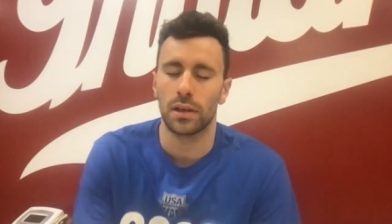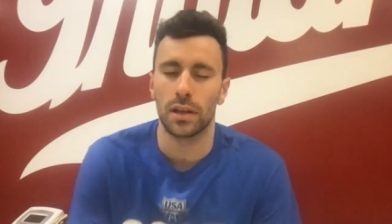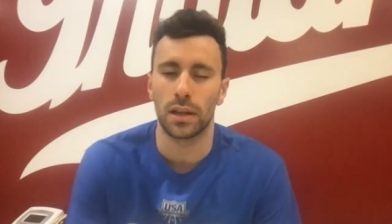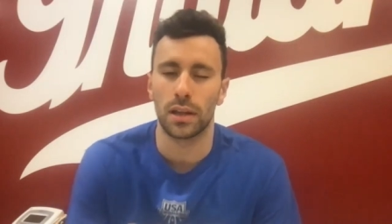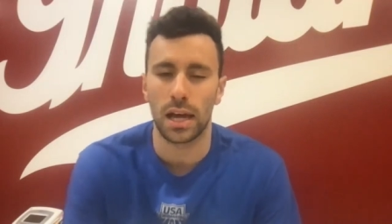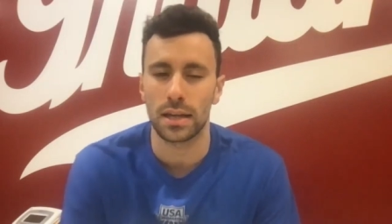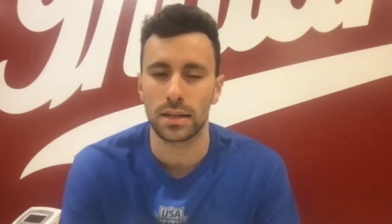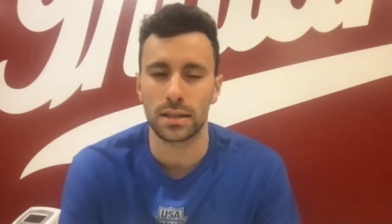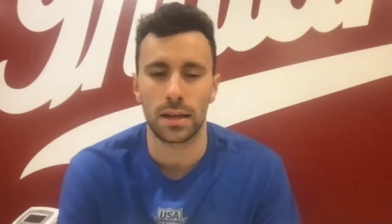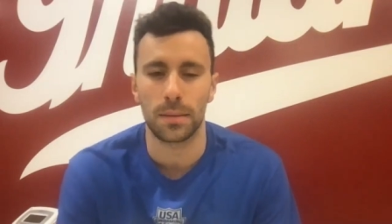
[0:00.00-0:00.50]
And
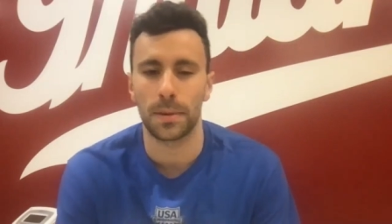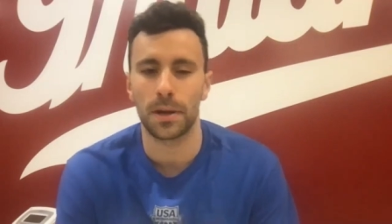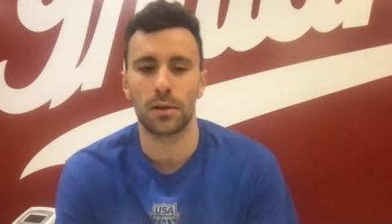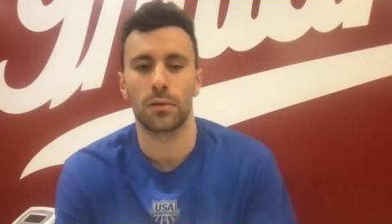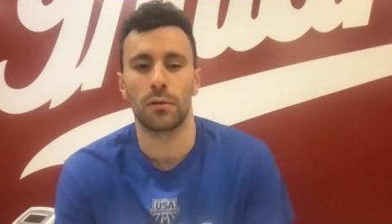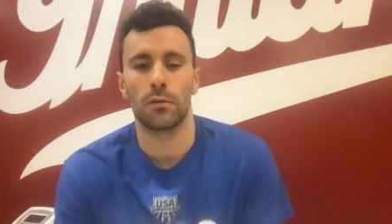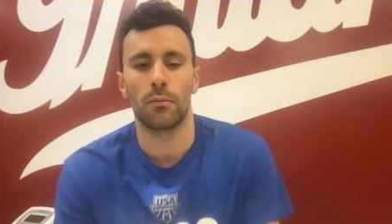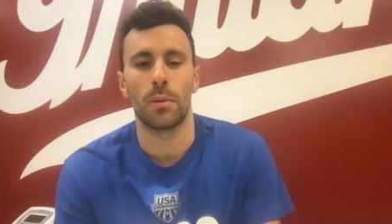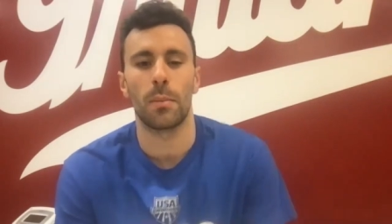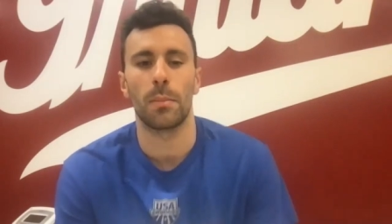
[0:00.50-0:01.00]
last time, I don't
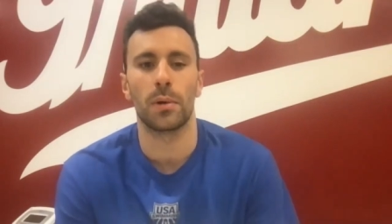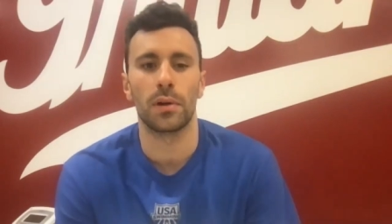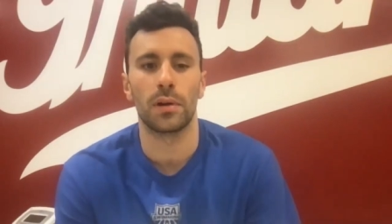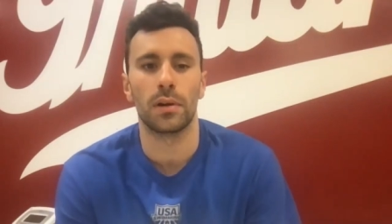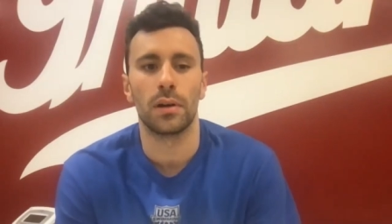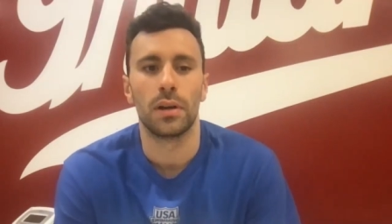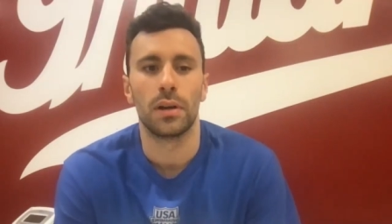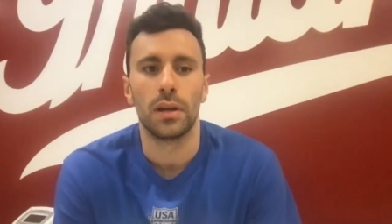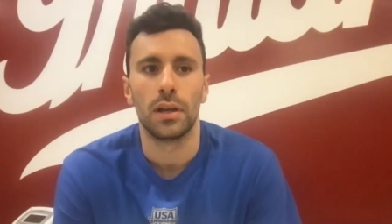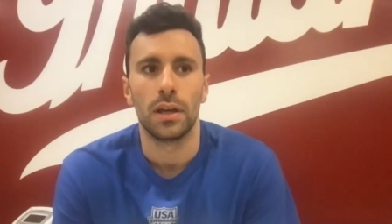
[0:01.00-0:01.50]

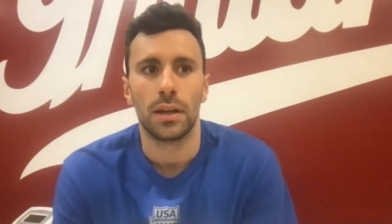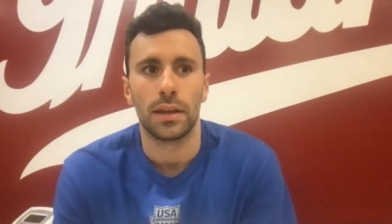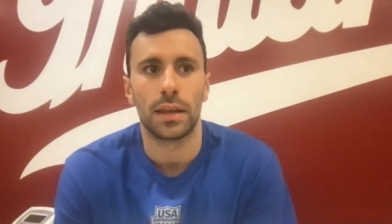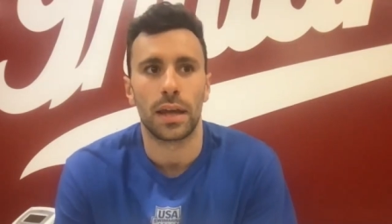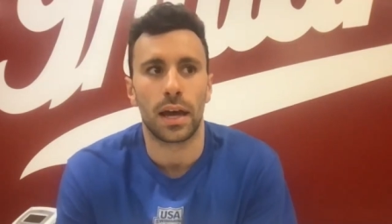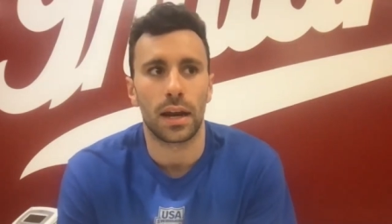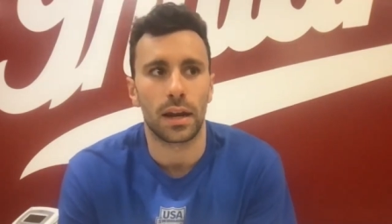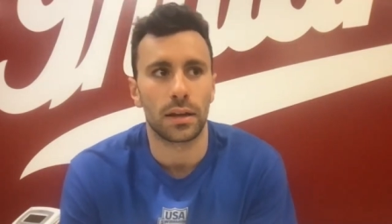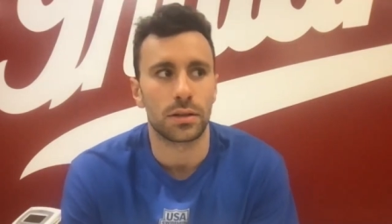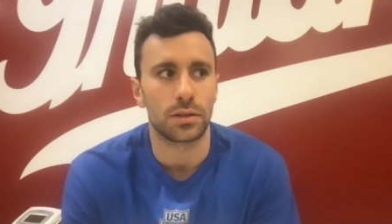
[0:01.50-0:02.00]
remember
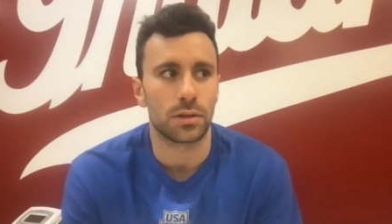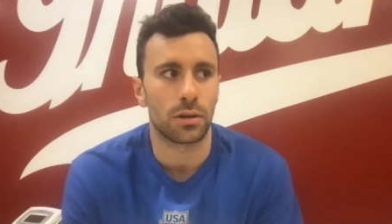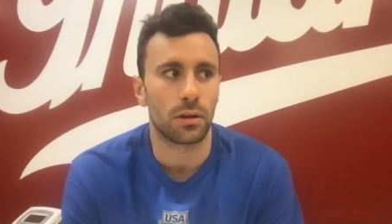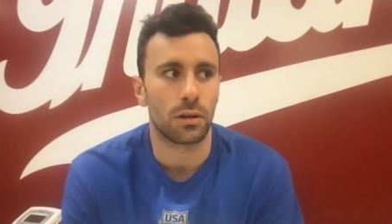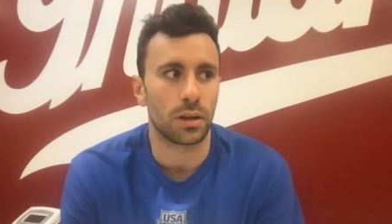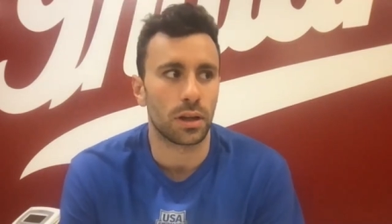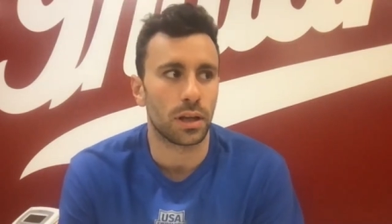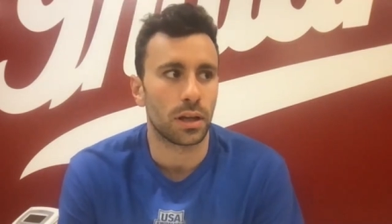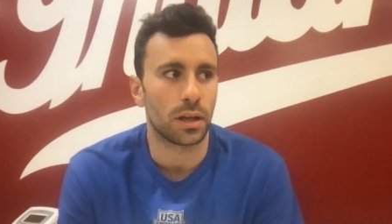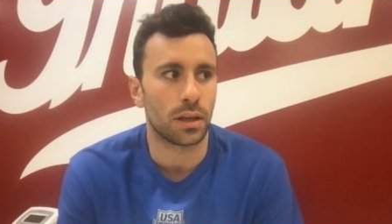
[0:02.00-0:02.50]
that as
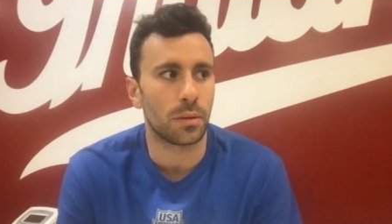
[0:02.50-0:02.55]
strongly.